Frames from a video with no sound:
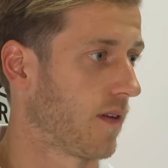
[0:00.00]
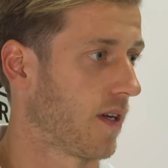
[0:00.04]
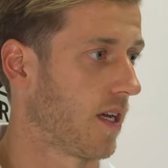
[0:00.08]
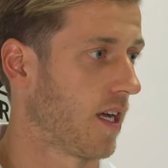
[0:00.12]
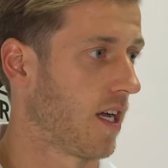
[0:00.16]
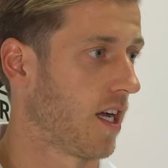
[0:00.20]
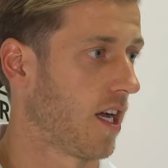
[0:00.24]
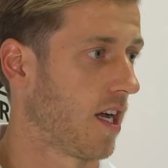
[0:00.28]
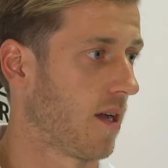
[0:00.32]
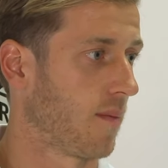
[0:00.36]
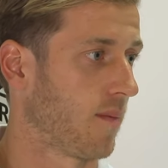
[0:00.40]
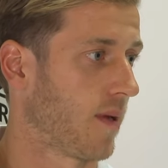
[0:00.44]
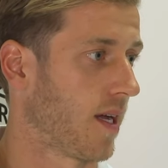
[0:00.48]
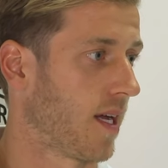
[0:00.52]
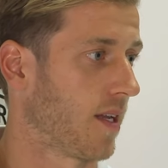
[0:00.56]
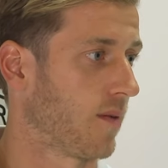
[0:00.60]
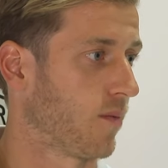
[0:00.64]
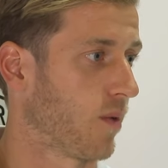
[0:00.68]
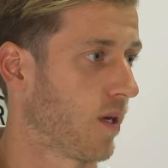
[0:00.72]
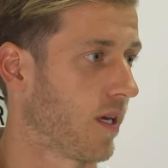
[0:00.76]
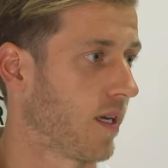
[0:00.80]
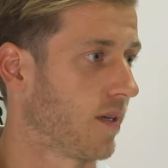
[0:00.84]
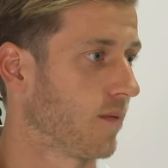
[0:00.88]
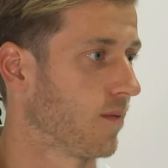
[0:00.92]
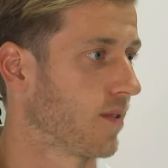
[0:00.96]
And
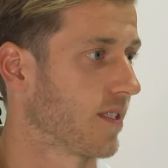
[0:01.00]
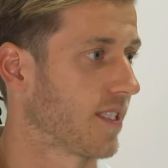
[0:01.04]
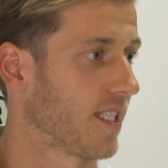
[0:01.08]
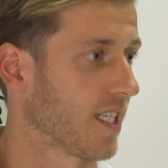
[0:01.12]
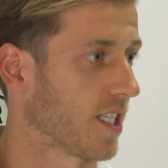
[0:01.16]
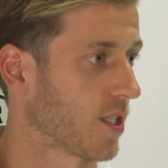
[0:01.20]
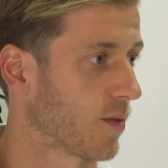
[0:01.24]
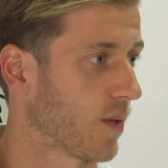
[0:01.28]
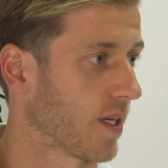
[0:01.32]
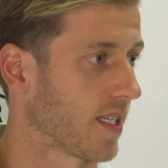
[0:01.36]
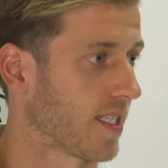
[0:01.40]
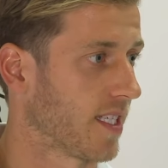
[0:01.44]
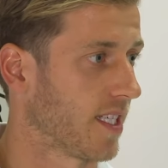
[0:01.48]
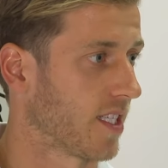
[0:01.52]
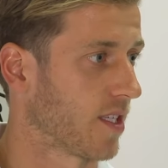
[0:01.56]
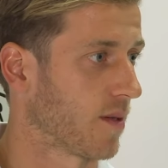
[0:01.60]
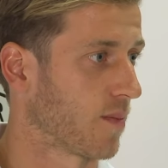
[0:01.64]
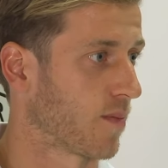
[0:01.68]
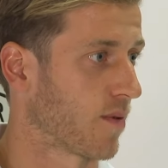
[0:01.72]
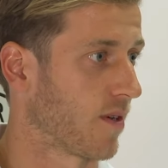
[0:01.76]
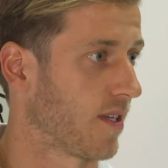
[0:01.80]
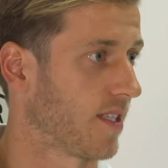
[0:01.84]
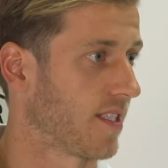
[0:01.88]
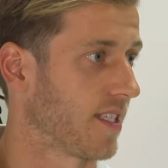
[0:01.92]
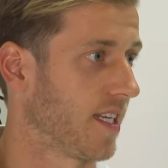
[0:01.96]
we're 6 weeks into
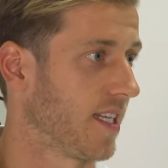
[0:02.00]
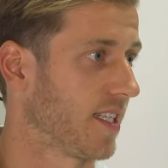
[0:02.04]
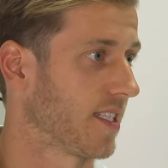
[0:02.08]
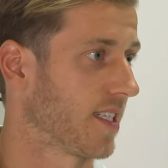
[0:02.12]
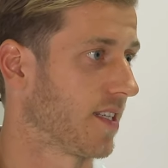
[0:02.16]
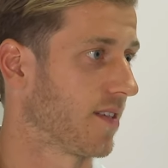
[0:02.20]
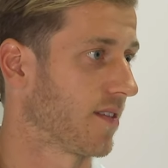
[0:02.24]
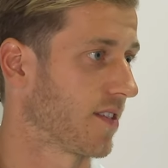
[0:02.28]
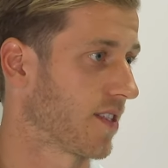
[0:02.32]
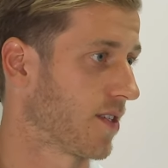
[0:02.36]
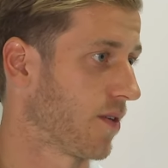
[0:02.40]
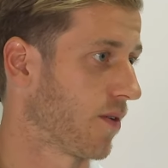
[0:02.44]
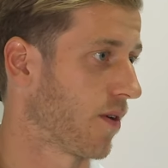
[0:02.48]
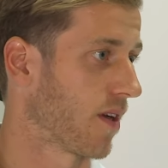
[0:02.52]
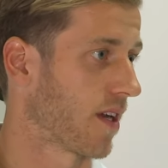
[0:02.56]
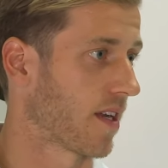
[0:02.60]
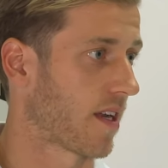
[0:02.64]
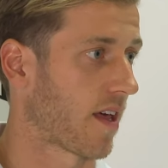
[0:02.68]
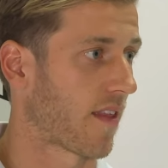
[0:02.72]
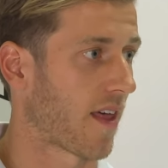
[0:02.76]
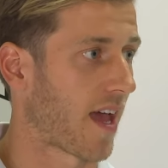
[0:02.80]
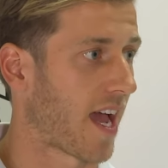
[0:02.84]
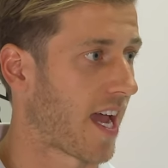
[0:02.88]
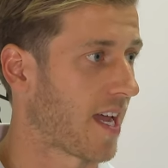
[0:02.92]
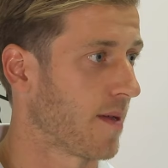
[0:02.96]
pre-season, still got
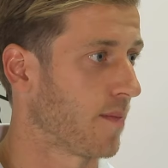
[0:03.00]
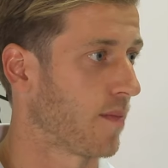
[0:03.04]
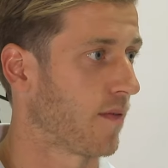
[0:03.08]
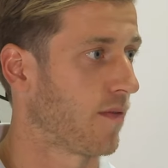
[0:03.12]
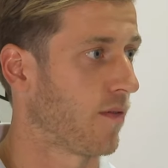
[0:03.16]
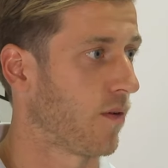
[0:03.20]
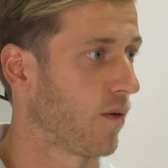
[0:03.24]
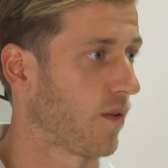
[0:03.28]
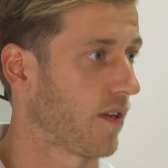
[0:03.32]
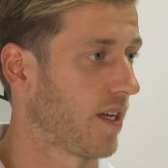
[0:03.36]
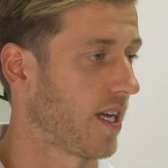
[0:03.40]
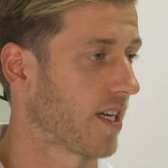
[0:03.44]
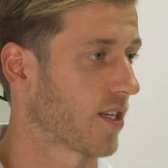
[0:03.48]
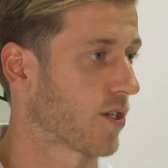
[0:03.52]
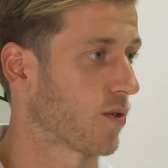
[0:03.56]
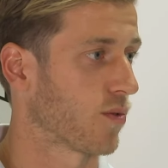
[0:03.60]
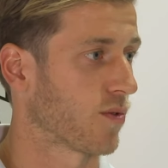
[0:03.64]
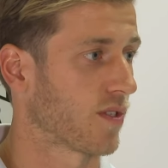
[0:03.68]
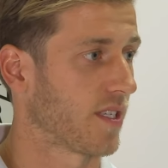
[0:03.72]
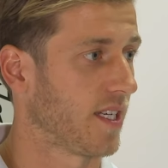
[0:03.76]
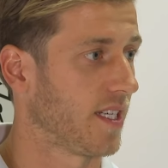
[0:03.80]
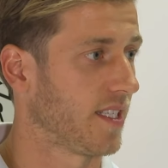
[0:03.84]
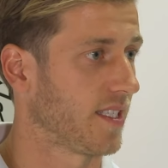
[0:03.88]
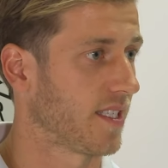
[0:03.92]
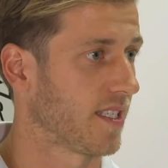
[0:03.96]
another 8 before the actual
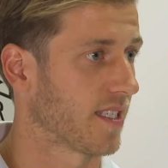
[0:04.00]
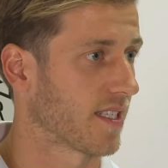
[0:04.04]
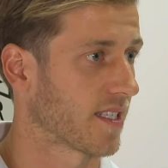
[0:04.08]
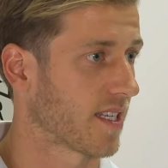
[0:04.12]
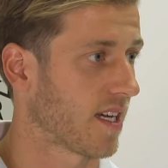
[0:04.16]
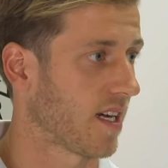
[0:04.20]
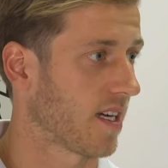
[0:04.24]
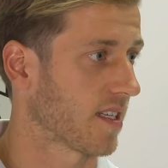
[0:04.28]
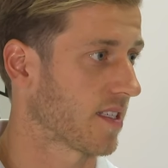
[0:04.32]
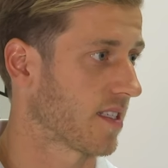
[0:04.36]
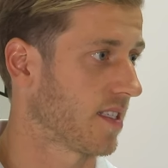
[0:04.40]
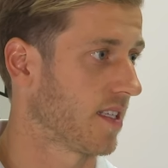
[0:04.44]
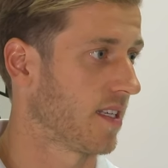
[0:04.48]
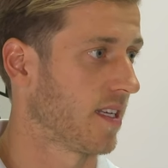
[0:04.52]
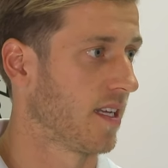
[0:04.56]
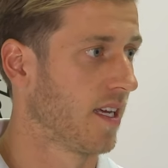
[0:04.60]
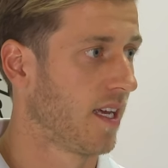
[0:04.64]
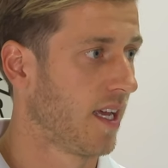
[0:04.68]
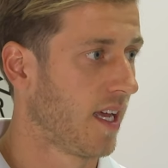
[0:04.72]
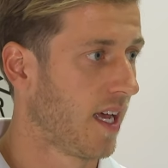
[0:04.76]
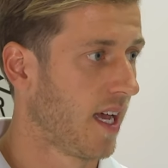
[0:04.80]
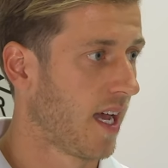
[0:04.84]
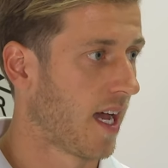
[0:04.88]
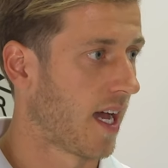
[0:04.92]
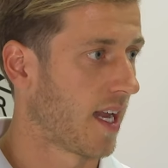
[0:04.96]
season starts, and
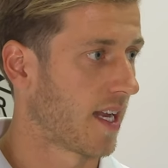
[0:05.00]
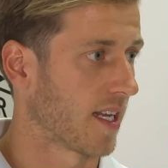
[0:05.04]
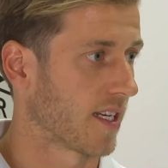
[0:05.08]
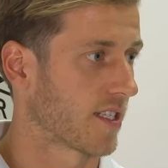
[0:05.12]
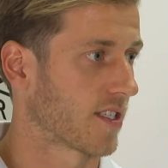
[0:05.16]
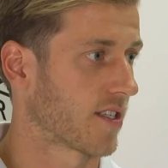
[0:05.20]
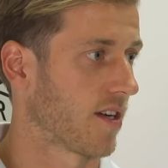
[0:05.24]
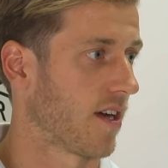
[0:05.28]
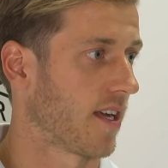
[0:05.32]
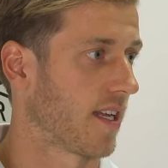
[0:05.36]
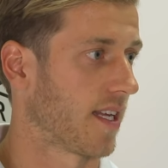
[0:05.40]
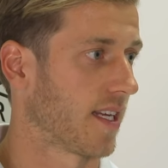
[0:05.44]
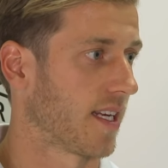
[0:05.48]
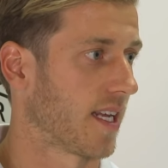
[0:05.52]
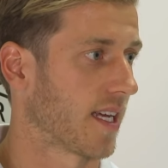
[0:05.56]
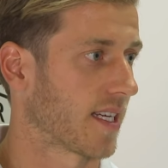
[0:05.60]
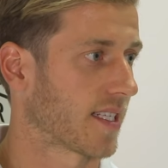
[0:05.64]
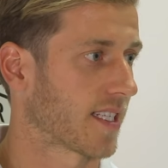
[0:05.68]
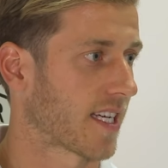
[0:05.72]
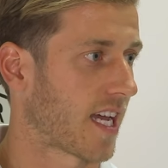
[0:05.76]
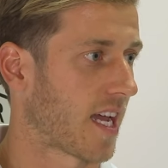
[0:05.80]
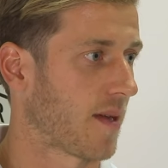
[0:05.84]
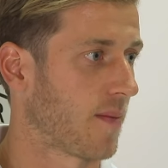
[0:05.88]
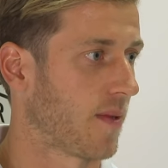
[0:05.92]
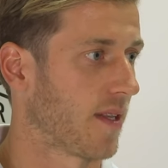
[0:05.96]
an exciting next
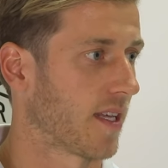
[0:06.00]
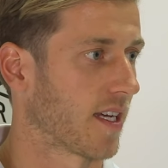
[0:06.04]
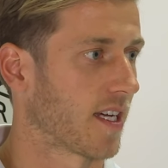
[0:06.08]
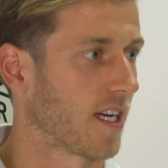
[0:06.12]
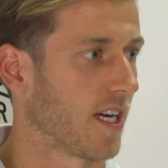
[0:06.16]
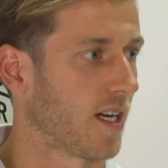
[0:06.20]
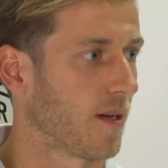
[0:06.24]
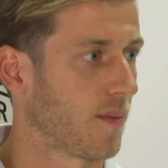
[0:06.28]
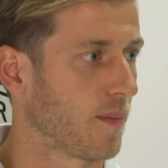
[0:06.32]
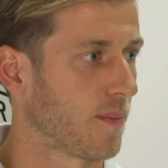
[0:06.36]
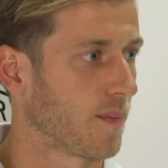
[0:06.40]
game in the Cup.